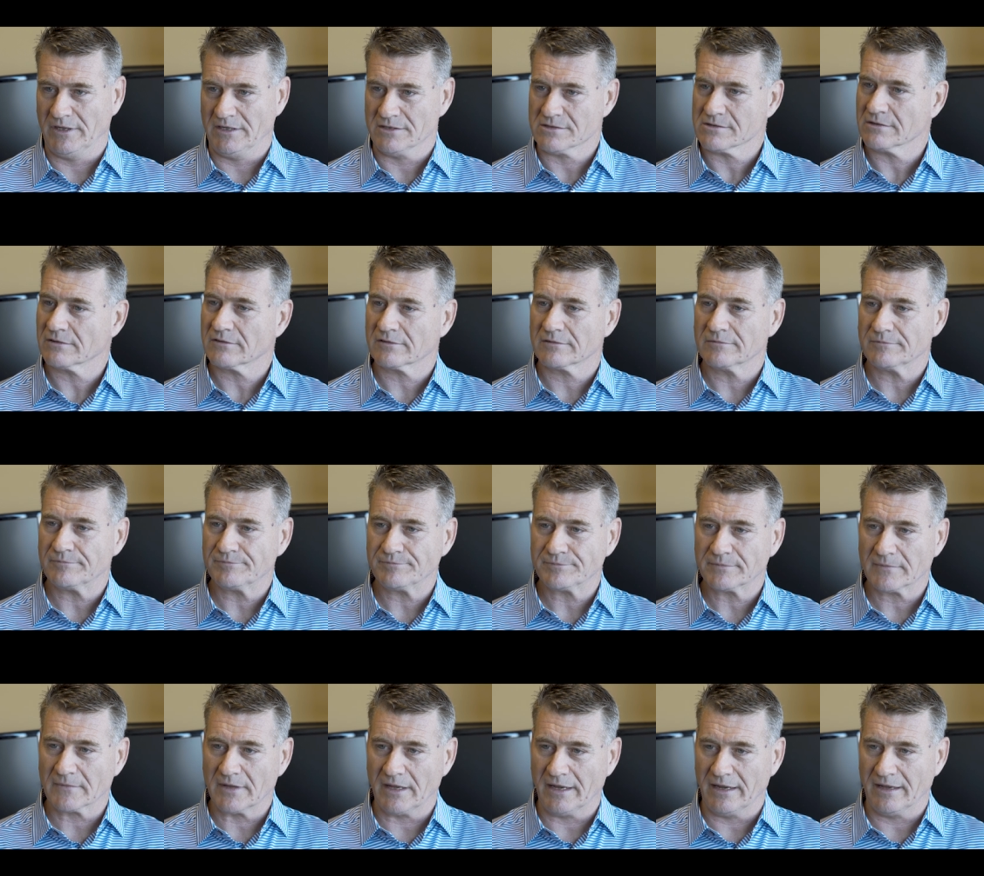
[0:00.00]
Angels.
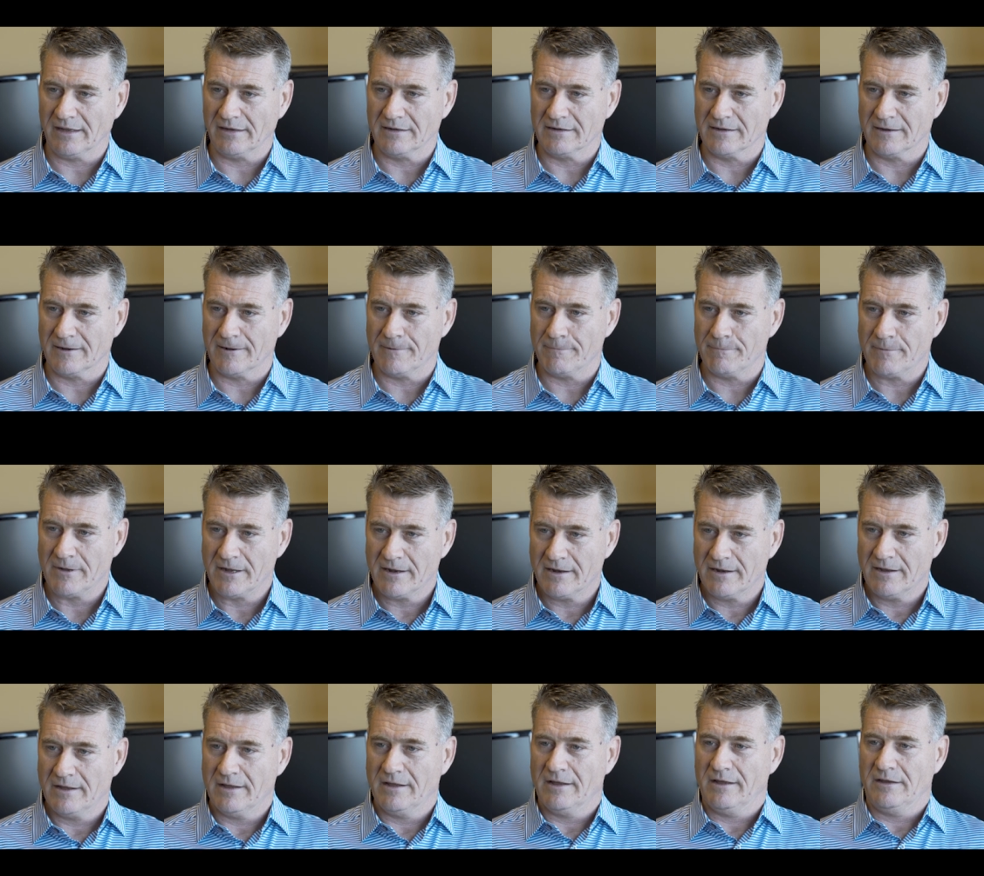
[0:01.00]
And, uh,
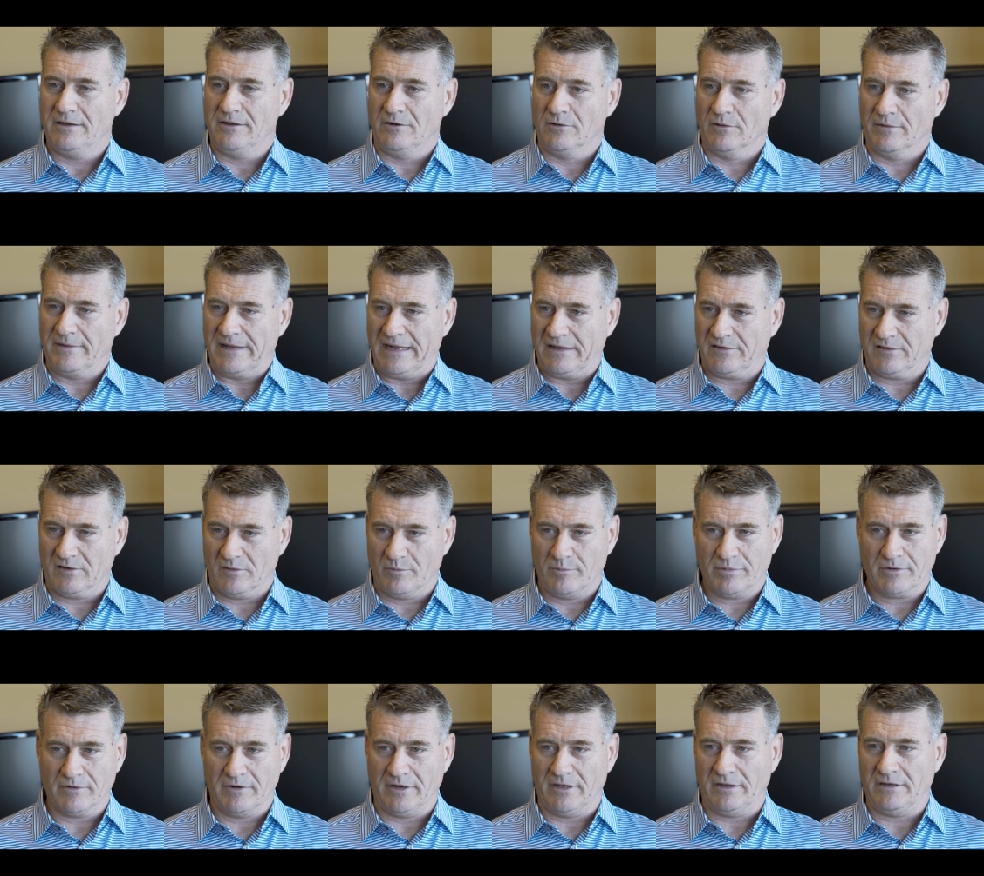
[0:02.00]
you know, that's a
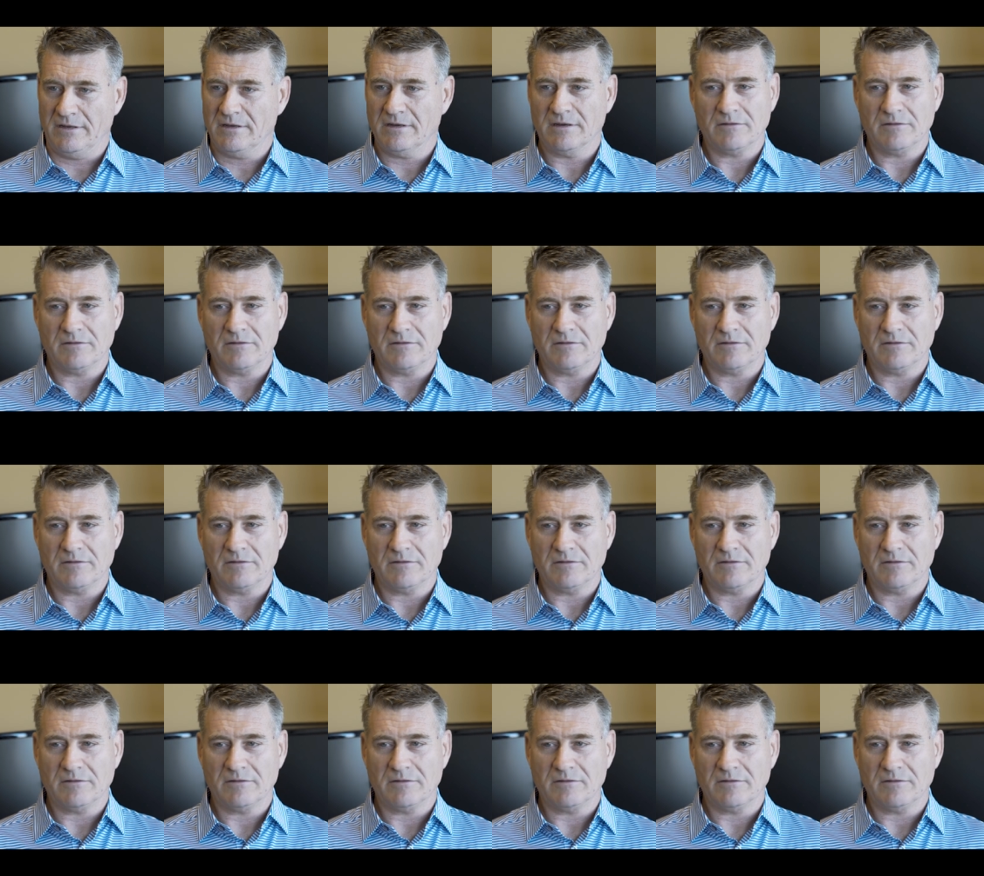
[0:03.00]
pretty